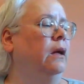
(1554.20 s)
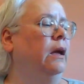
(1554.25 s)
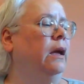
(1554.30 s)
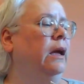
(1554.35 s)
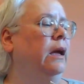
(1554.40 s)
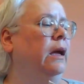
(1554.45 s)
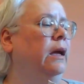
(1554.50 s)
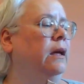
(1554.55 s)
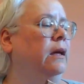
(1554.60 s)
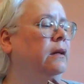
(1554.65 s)

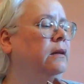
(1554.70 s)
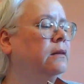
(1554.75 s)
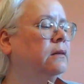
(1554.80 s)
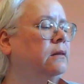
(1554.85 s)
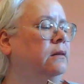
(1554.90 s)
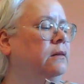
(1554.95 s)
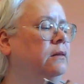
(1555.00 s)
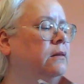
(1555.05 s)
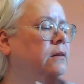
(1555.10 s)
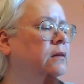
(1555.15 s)

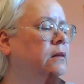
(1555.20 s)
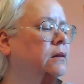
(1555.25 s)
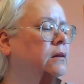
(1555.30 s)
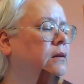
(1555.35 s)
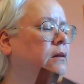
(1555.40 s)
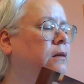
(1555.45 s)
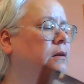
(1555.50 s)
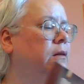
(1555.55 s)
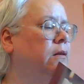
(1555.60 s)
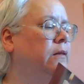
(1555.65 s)
And
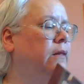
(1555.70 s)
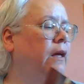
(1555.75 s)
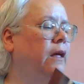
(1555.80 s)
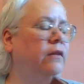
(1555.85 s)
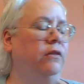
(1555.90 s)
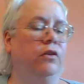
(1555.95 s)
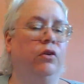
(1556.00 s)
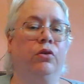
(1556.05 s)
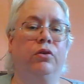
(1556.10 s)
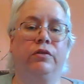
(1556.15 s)

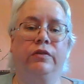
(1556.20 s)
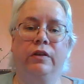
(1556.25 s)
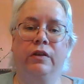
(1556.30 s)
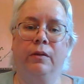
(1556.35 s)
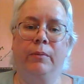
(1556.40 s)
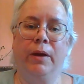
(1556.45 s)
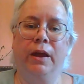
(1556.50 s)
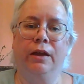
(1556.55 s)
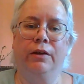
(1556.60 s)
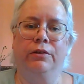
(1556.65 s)
that's
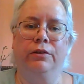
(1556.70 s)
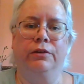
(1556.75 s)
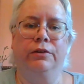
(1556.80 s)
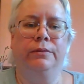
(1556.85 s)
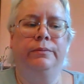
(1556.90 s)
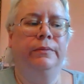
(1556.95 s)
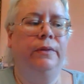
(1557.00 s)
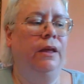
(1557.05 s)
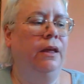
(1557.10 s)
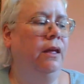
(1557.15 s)
Ursula
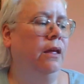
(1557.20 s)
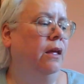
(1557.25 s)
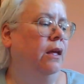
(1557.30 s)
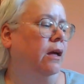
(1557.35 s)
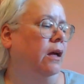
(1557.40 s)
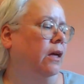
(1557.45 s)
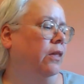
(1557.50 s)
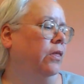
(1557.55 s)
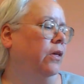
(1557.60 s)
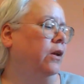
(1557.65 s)
Michael.
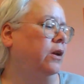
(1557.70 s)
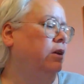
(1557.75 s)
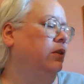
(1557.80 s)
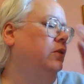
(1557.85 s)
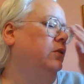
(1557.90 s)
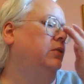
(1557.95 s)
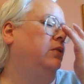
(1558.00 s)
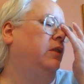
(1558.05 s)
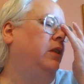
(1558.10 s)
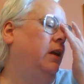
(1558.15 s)
I thought it
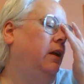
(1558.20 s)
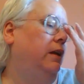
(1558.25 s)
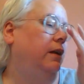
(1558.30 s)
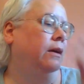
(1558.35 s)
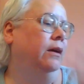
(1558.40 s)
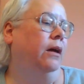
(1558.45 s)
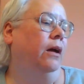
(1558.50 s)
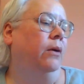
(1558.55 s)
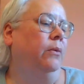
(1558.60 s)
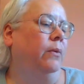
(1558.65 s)
looked
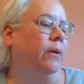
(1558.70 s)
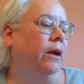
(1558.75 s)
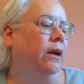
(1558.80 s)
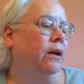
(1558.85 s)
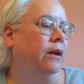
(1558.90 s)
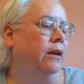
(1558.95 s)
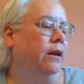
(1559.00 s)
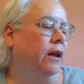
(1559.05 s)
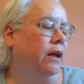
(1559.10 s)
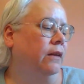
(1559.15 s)
like a
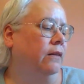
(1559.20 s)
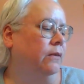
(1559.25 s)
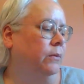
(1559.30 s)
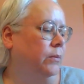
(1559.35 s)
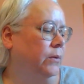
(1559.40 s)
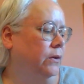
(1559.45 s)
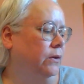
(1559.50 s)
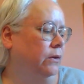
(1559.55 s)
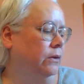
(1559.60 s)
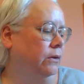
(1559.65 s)

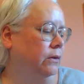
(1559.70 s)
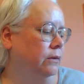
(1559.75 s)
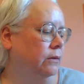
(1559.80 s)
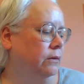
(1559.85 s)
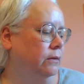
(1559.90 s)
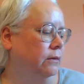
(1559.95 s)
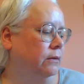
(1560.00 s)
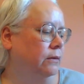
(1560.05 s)
recognizable